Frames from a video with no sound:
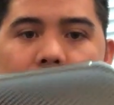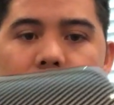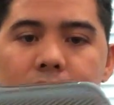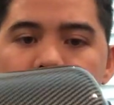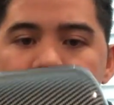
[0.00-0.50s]

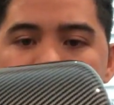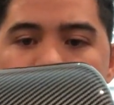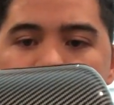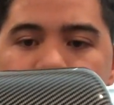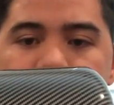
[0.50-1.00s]
You
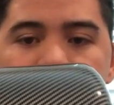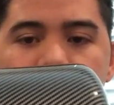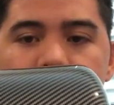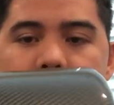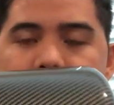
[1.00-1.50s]
got the
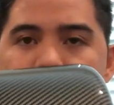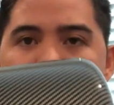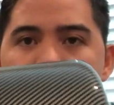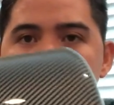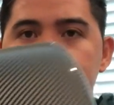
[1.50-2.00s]
2 USB
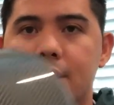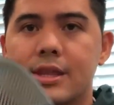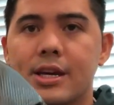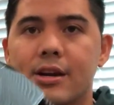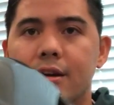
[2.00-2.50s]
ports right
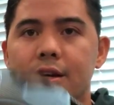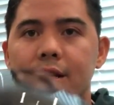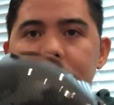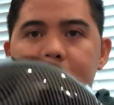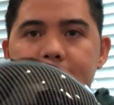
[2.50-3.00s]
there.
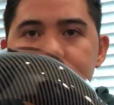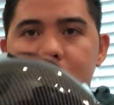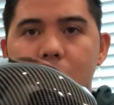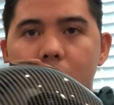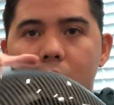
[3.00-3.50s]
It's gonna
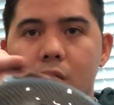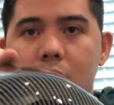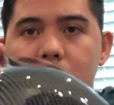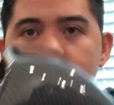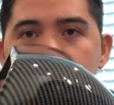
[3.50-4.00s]
go all
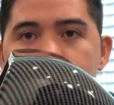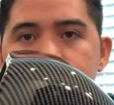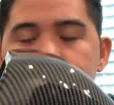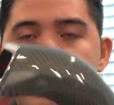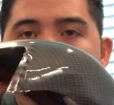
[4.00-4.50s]
around with
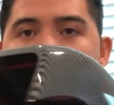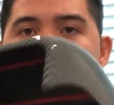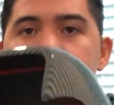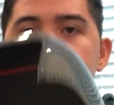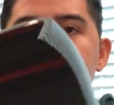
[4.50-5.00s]
the
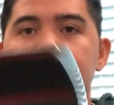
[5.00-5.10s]
curve.